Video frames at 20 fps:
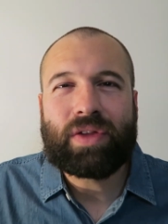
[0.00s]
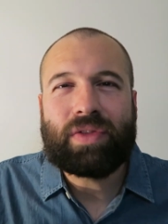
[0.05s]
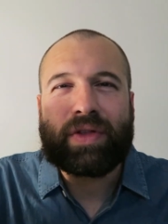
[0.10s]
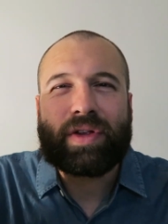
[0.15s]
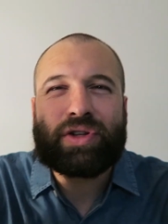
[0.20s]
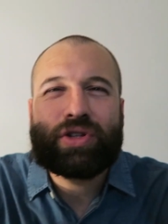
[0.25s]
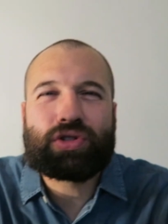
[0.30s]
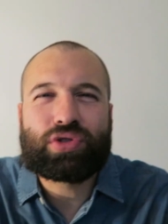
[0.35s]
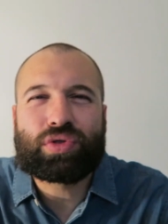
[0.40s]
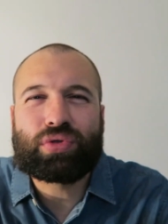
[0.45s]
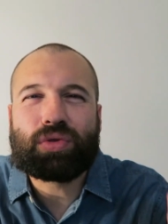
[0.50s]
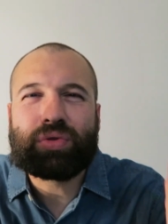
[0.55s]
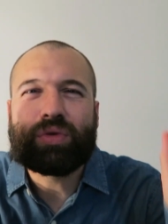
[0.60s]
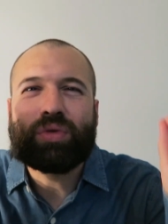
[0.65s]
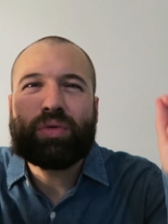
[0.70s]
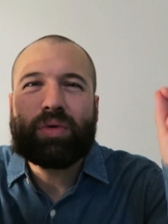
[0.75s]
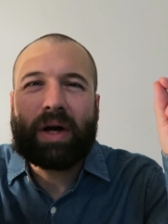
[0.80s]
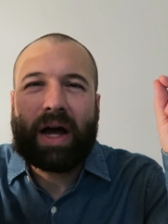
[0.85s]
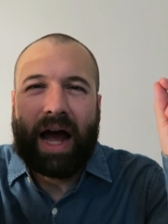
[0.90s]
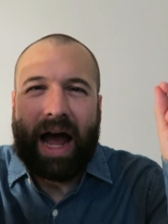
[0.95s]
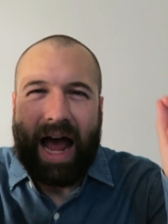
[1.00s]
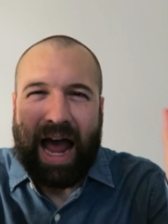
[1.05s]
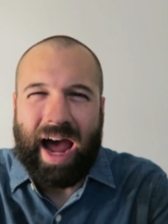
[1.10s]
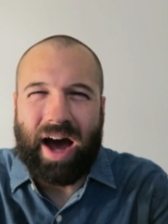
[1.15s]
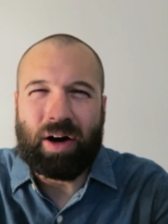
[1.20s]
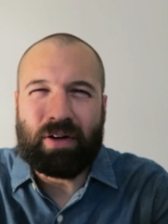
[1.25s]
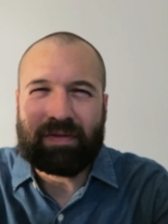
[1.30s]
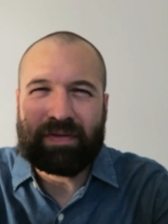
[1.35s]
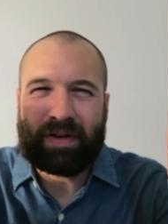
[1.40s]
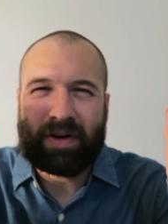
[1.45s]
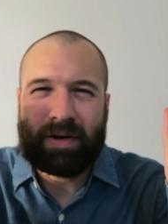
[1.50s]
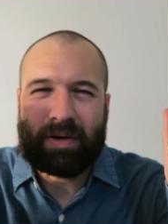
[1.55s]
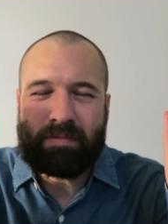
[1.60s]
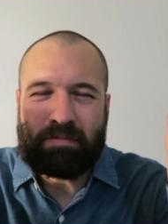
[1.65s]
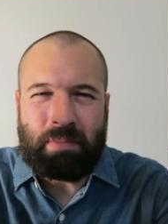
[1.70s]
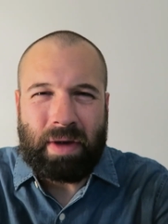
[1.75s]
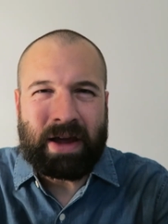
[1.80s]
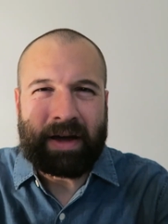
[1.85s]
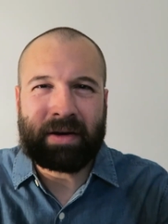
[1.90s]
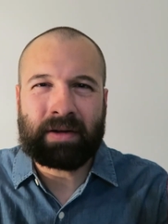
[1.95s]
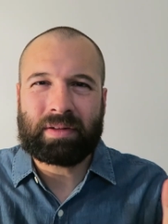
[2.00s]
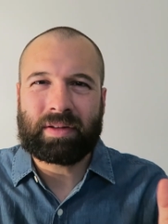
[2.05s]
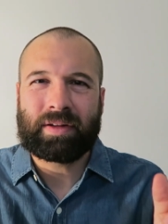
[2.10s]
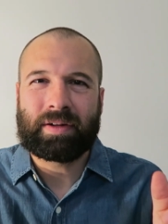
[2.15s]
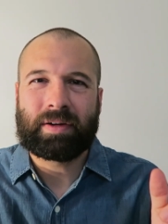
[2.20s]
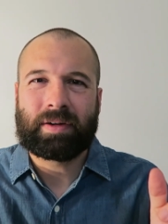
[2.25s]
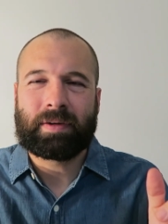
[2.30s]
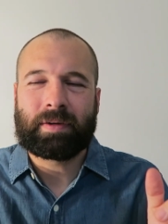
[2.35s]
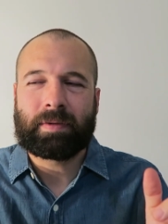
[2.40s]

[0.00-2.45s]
the true alpha male,